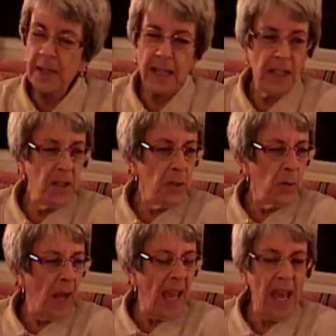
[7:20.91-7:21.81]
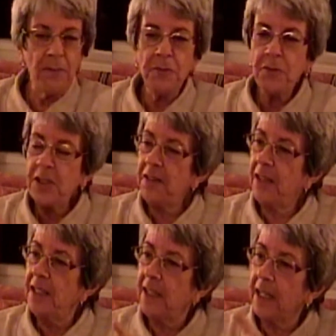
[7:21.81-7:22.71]
But I knew
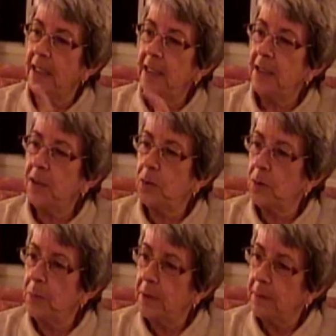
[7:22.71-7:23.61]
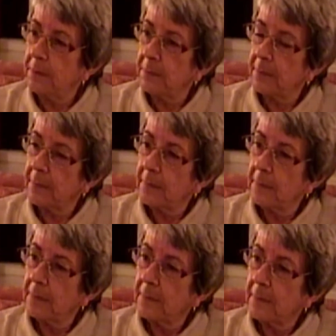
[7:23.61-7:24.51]
everything that lady told me.
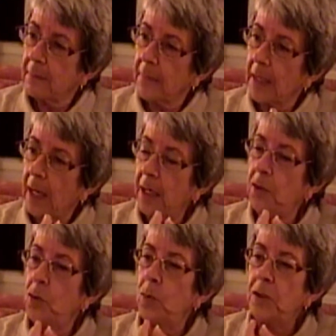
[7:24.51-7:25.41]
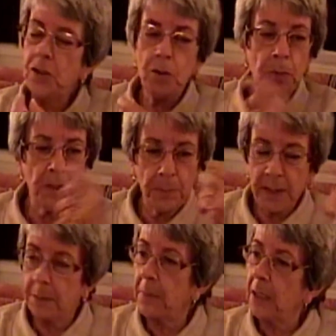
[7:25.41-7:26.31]
I knew when she told me to pick
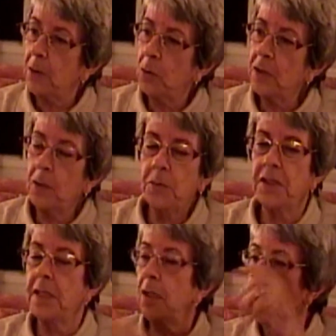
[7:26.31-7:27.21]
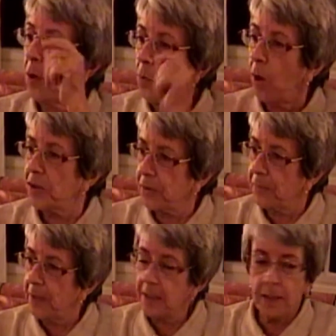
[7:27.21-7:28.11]
up my clothes. I knew when she said, go and wash your
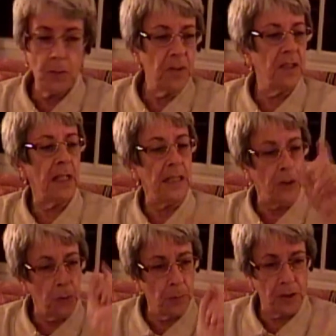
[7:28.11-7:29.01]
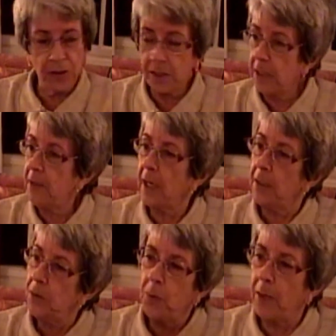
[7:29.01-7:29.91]
face. I knew when she said, did you brush your teeth? I
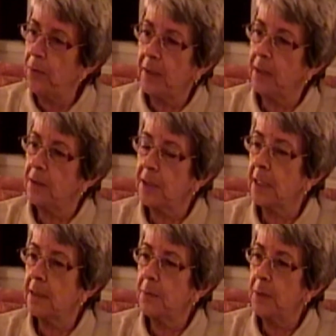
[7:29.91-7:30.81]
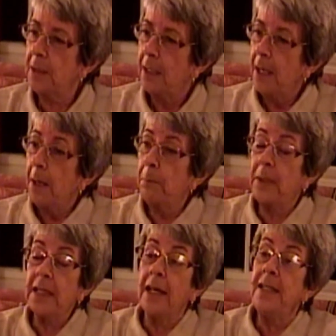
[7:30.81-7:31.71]
knew everything she said to me.
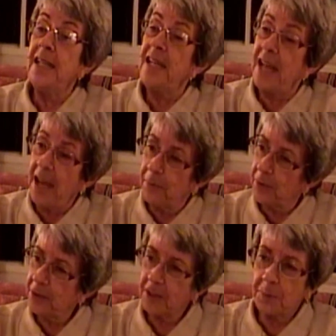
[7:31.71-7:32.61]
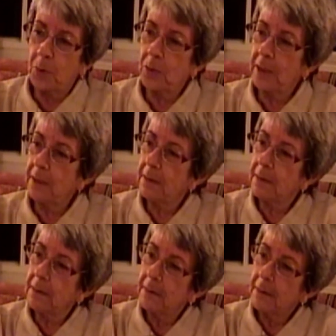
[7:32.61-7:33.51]
But I never spoke it.
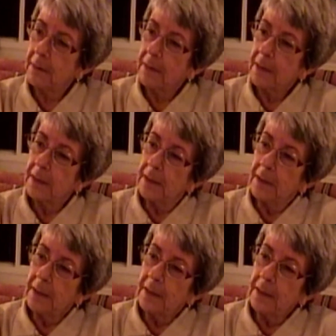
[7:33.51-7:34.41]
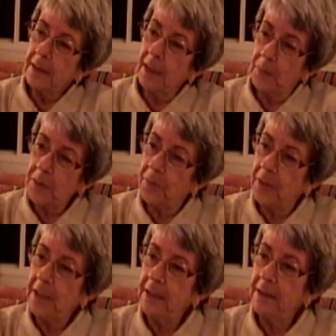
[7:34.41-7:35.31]
That was
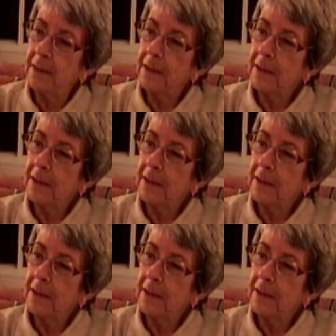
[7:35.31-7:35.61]
funny, huh?